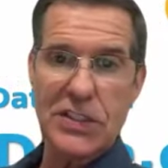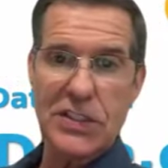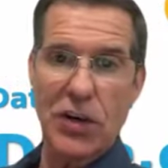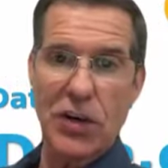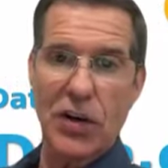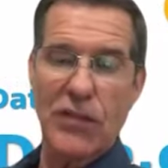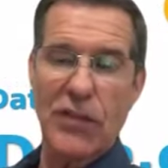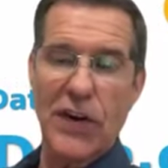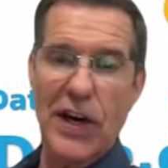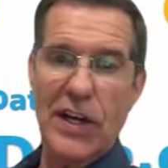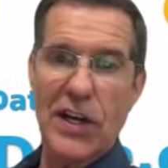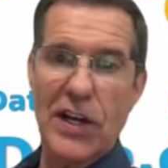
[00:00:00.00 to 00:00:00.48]

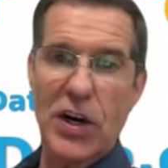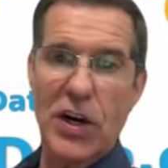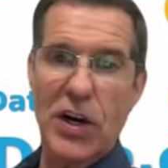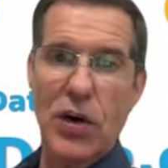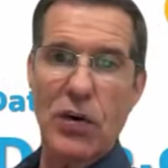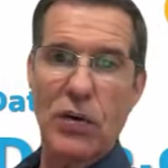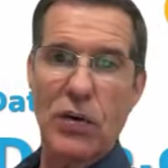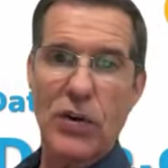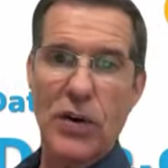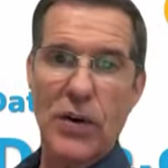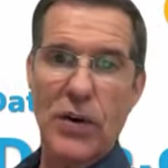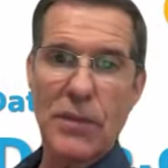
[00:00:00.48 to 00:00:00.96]
So if I
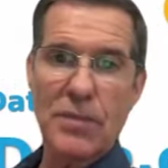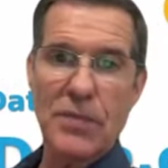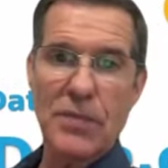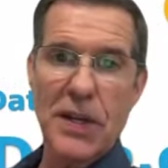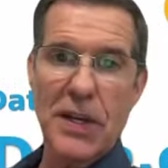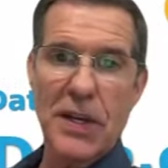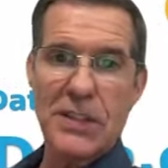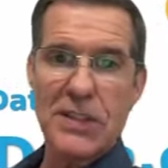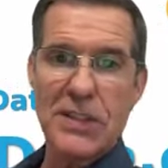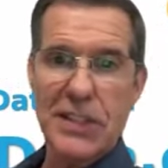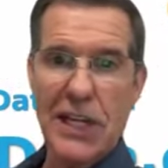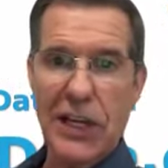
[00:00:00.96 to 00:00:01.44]
go
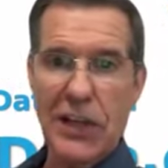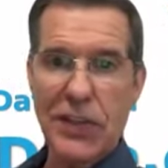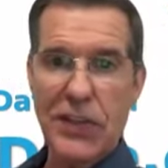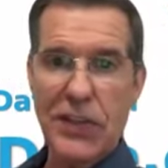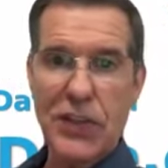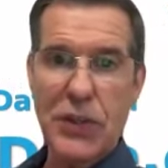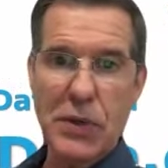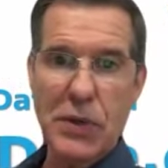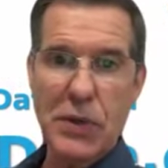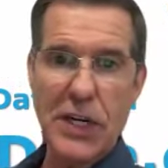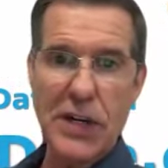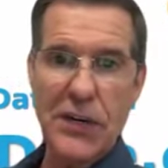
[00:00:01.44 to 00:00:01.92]
say
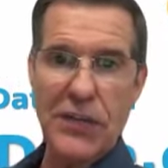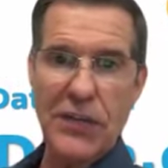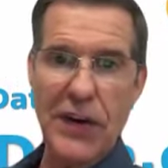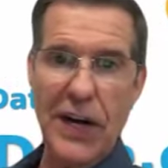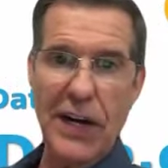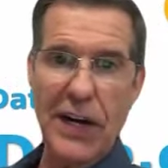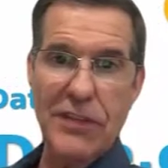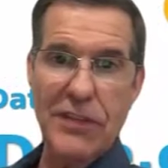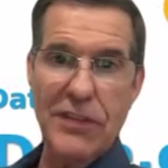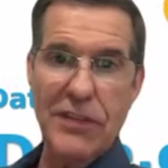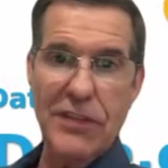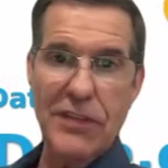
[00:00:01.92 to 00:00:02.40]
3 to
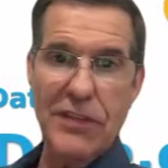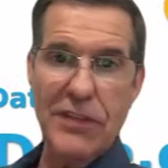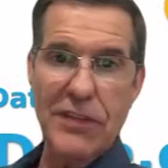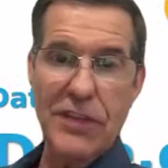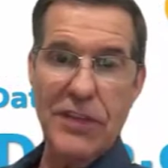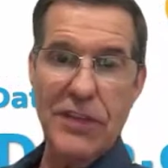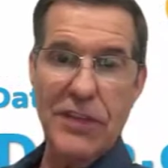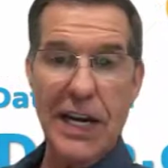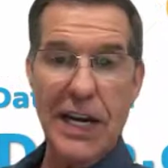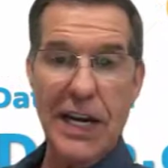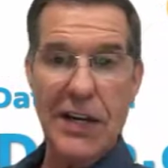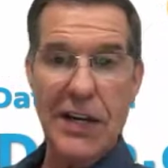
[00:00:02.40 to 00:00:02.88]
5 years
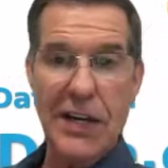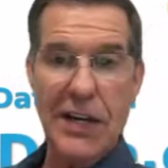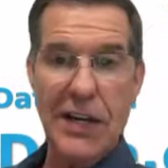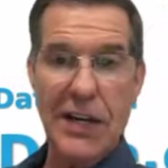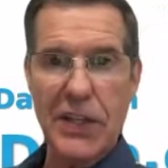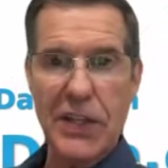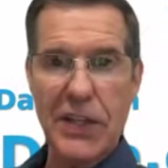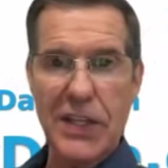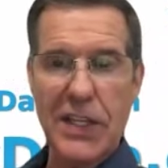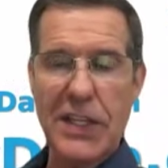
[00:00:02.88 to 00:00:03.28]
out, so and